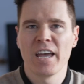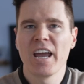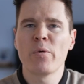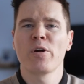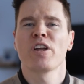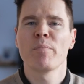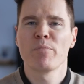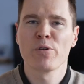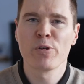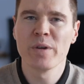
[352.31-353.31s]
Error
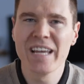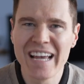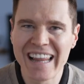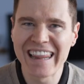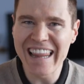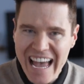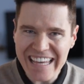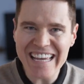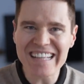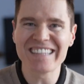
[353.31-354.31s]
number 3,
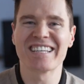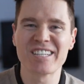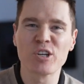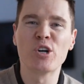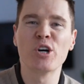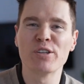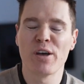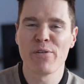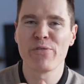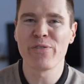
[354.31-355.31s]
lacking this
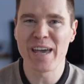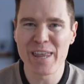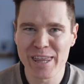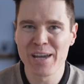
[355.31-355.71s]
good faith.